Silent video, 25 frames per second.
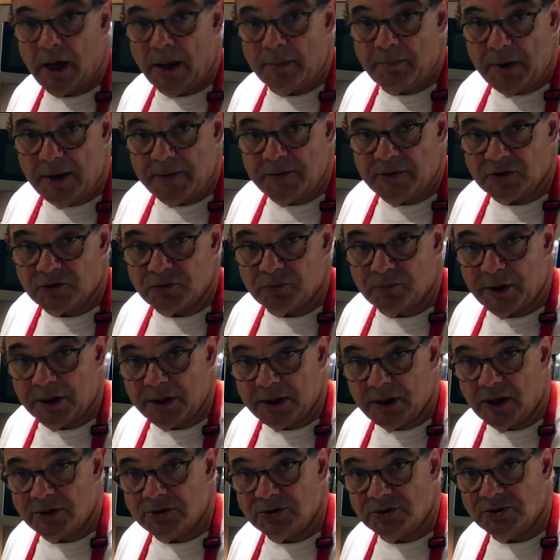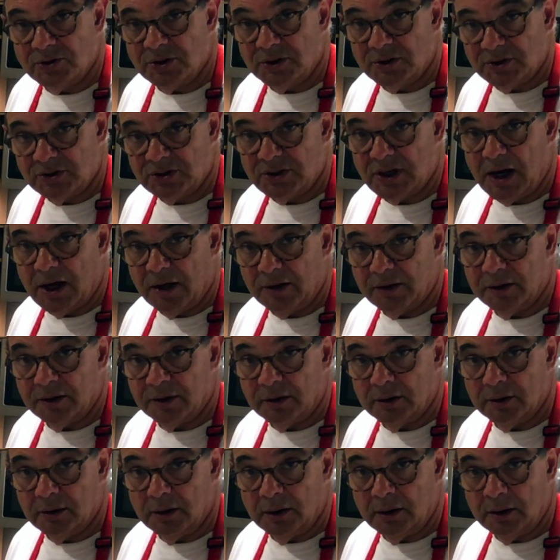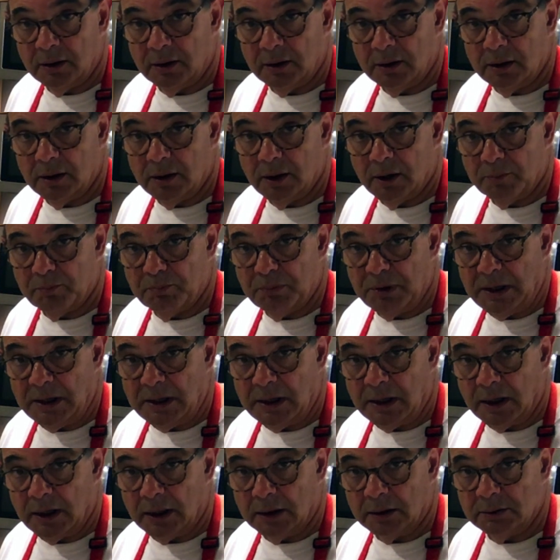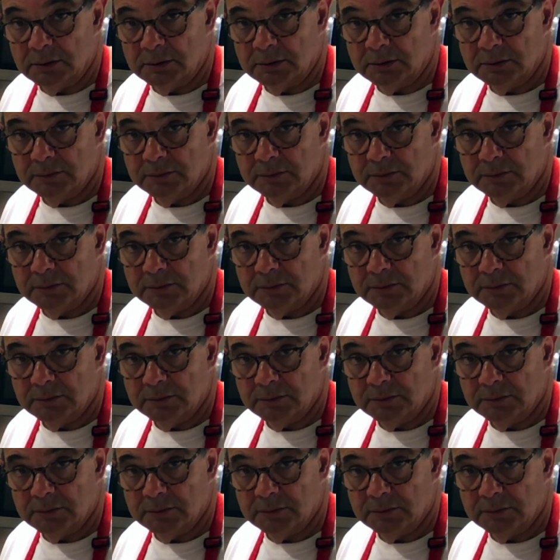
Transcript: I made this for my cousins in the south, in Irpinia.